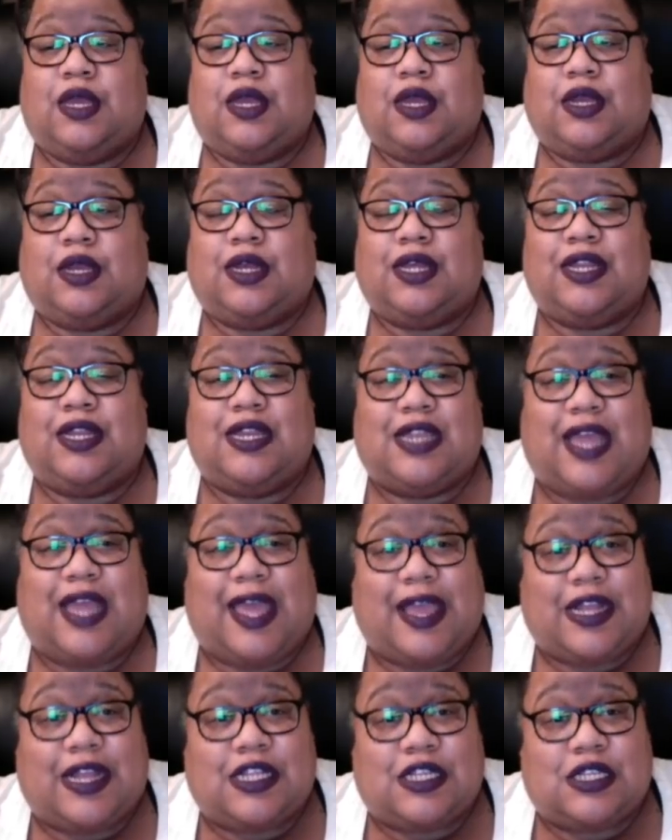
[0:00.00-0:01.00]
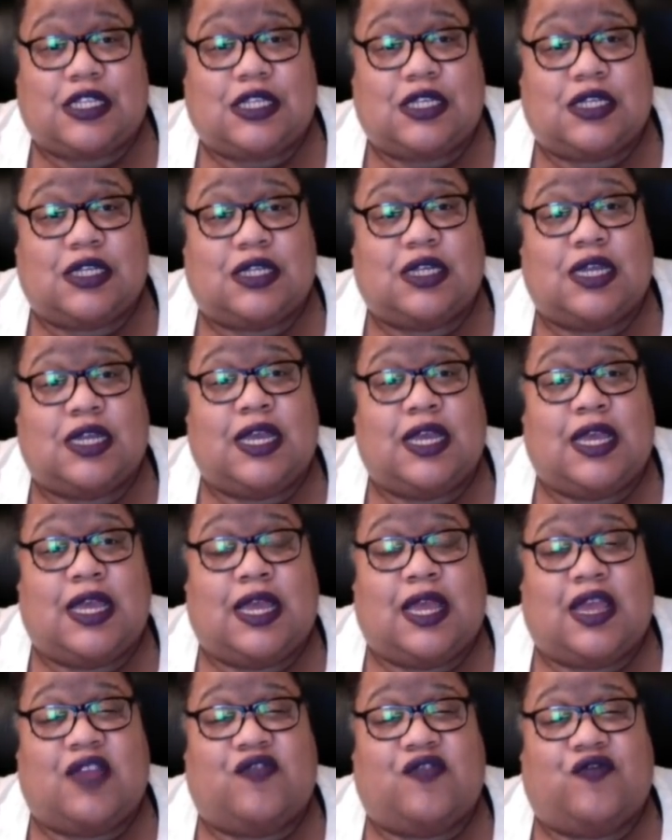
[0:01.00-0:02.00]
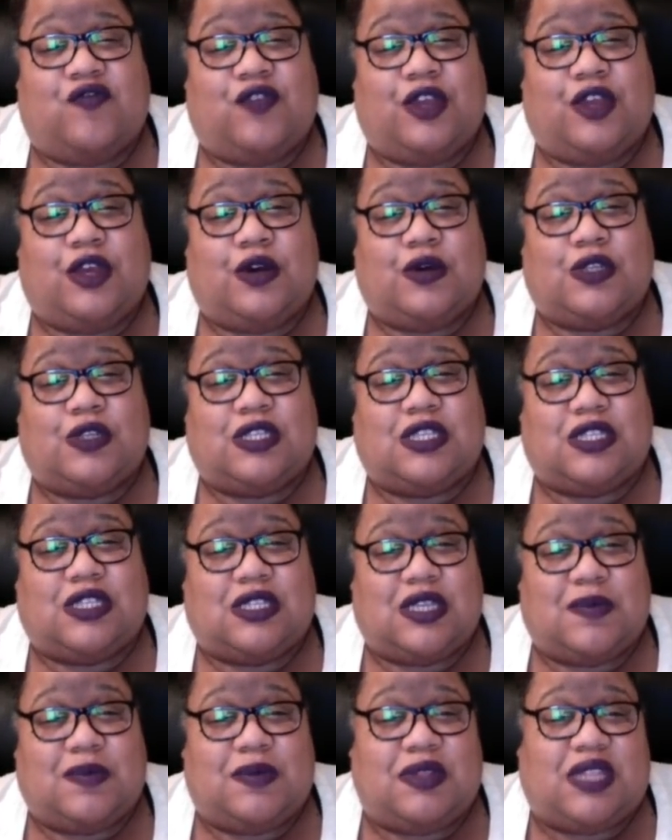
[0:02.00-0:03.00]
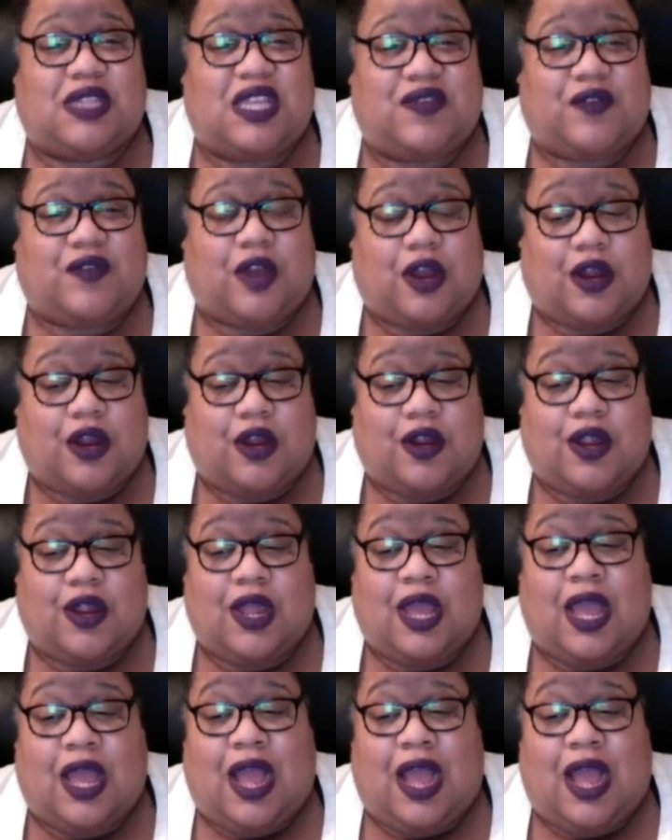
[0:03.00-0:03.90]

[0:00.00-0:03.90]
connect and feel sympathy for her.